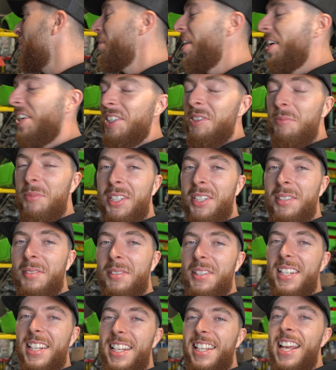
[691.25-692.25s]
not going to be
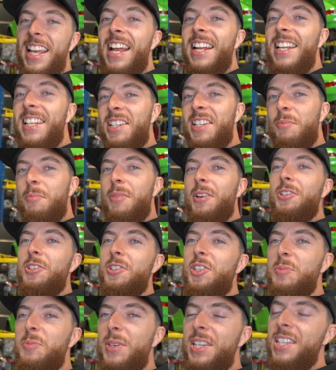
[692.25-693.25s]
gaining a bunch
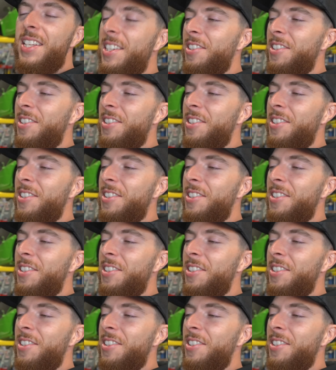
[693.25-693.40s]
of speed.